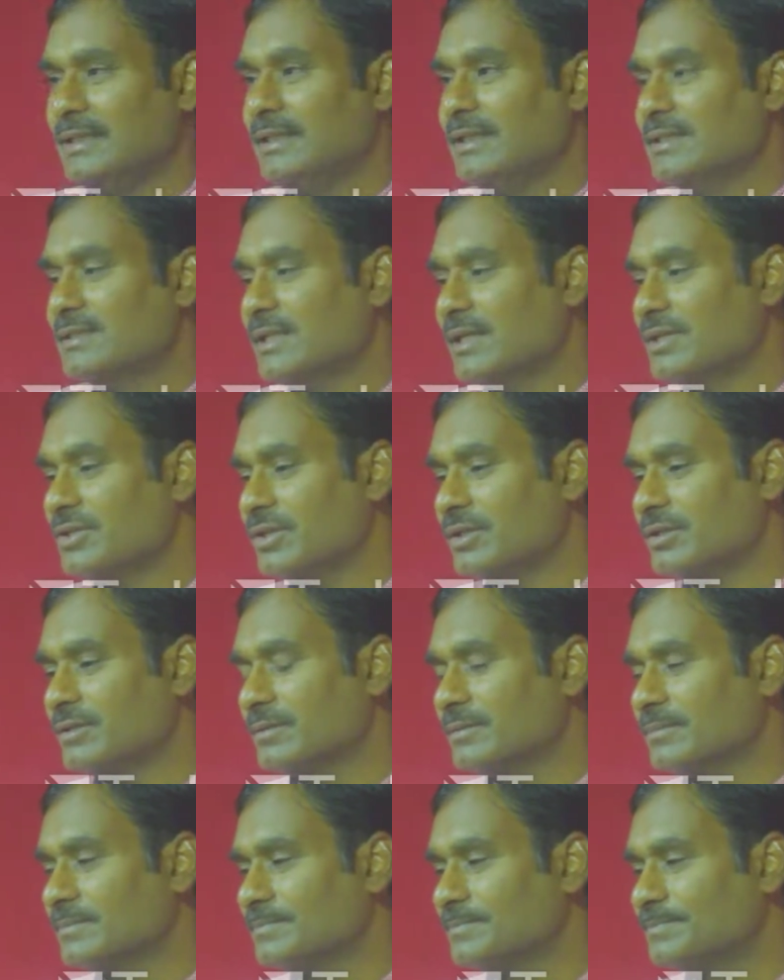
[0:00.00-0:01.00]
In this lecture,
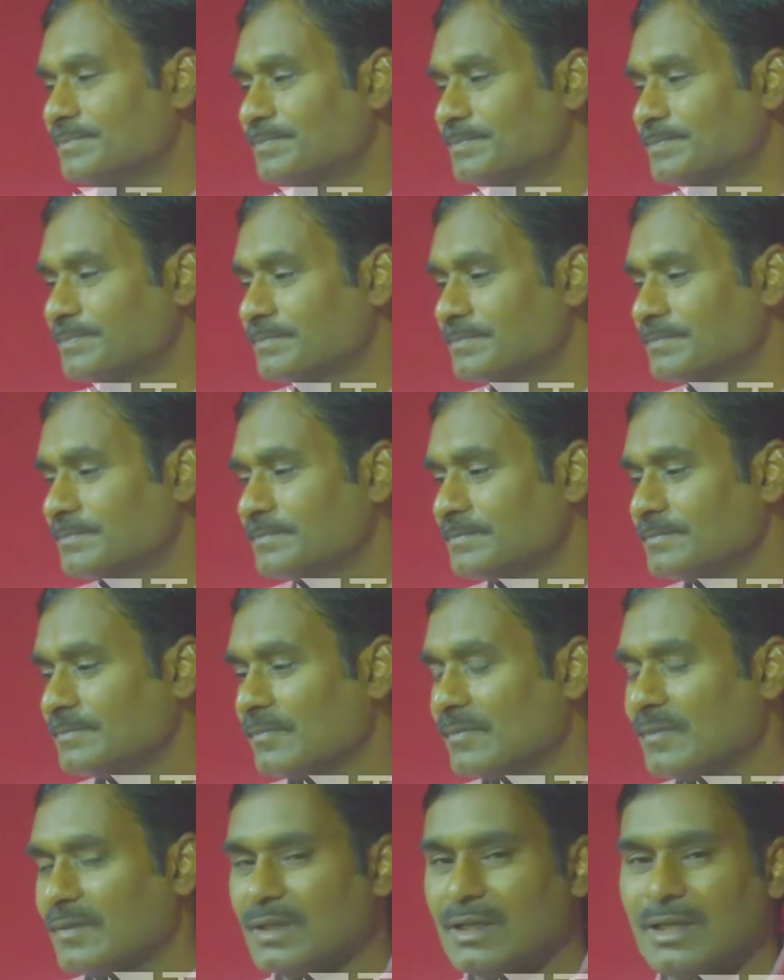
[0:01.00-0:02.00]

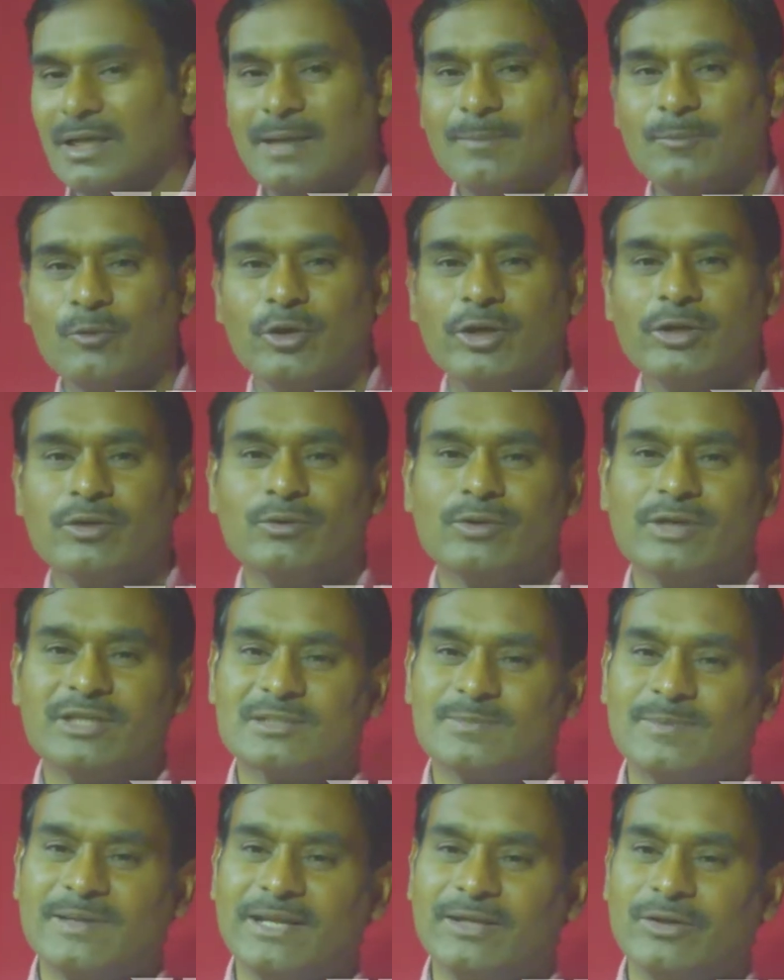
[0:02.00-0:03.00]
I am going to
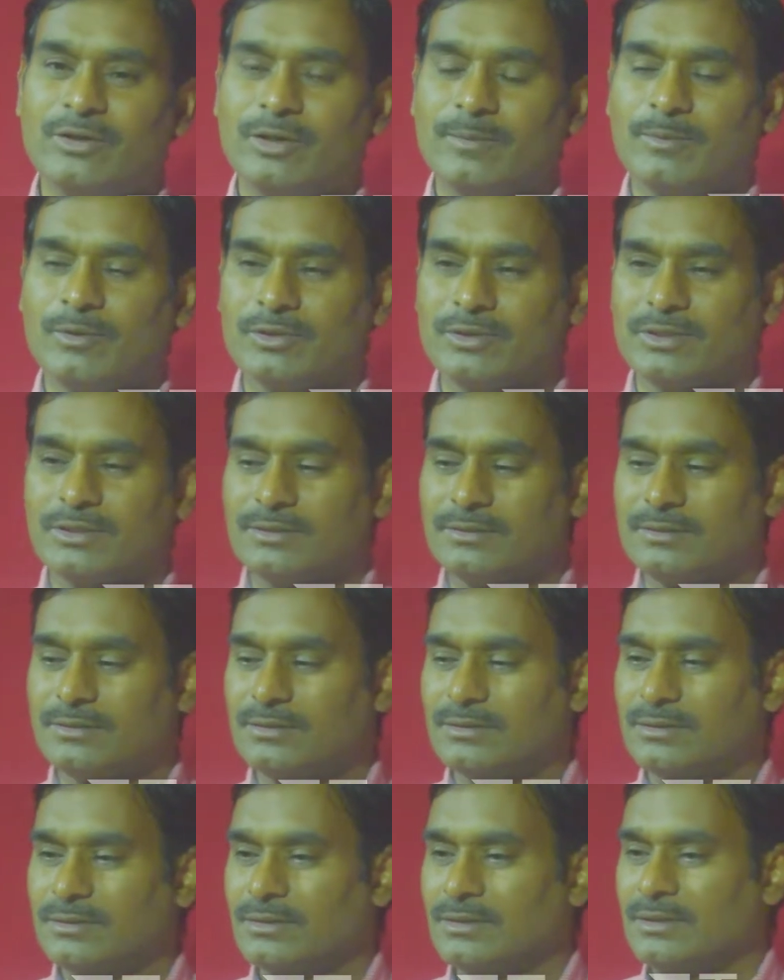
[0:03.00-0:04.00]
explain you about
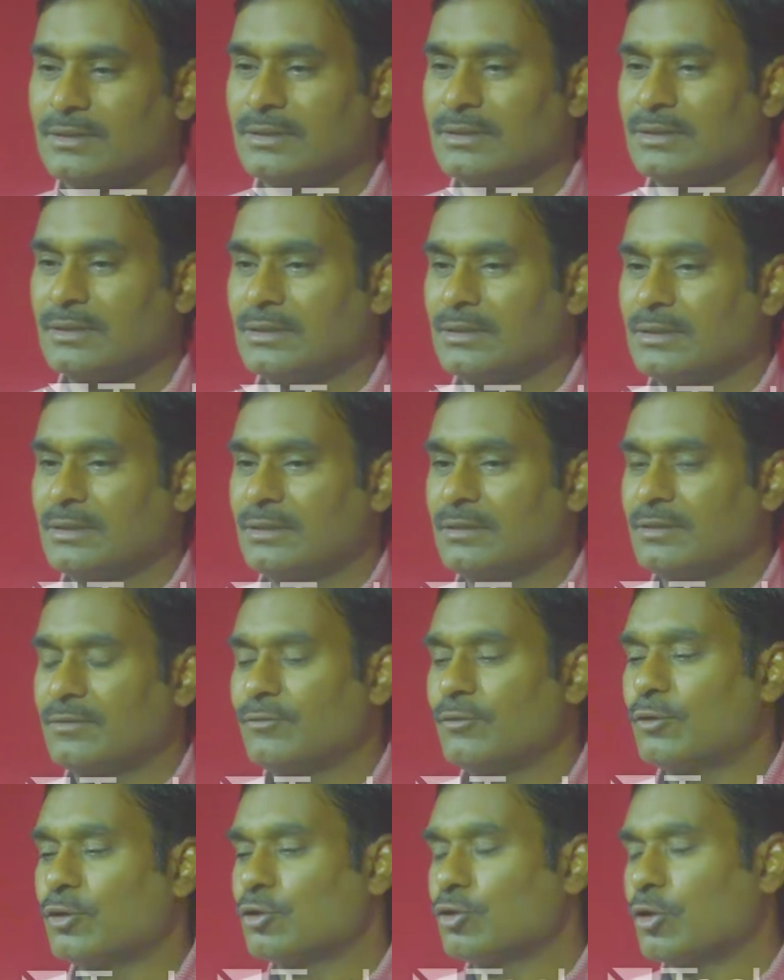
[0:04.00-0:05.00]

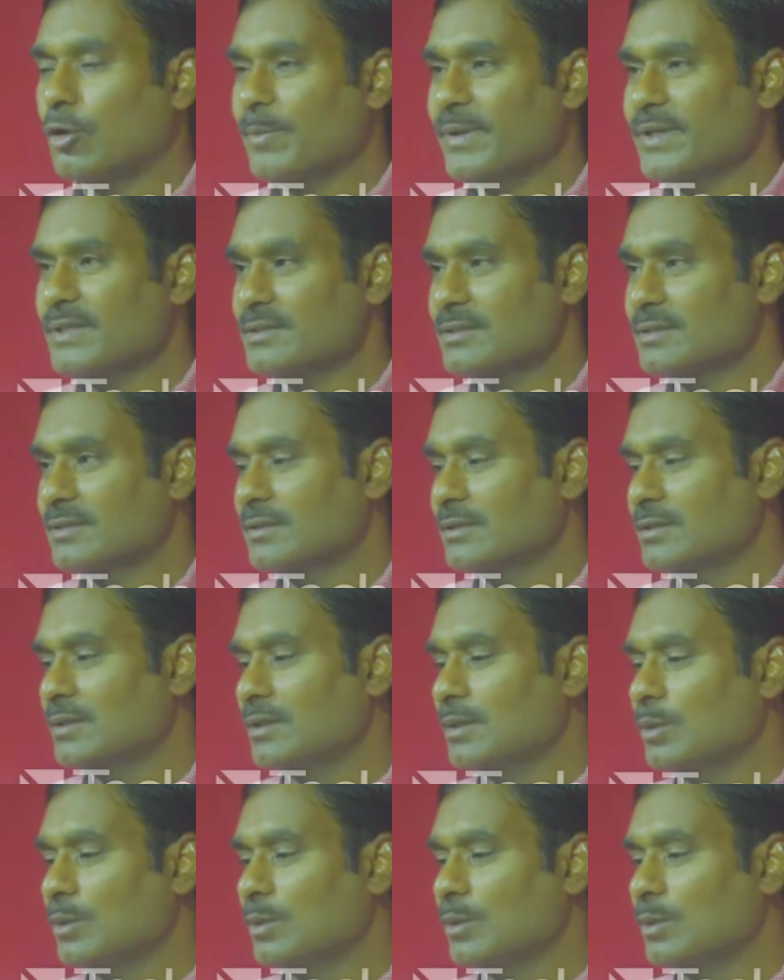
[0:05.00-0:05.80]
4 topics.